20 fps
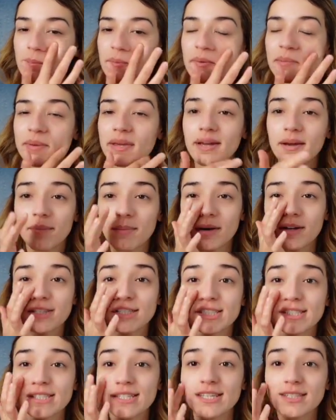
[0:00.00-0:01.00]
put makeup on
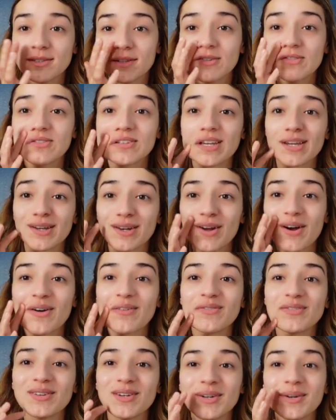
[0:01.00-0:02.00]
just in case you have to take it
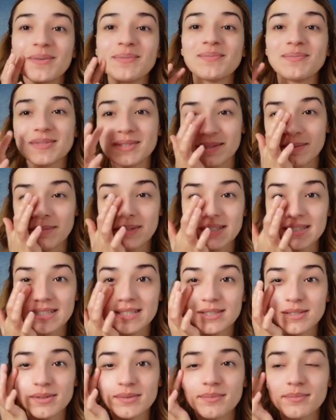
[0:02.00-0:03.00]
off, you know, and somebody
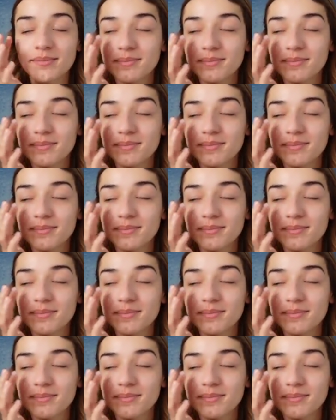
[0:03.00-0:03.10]
sees you.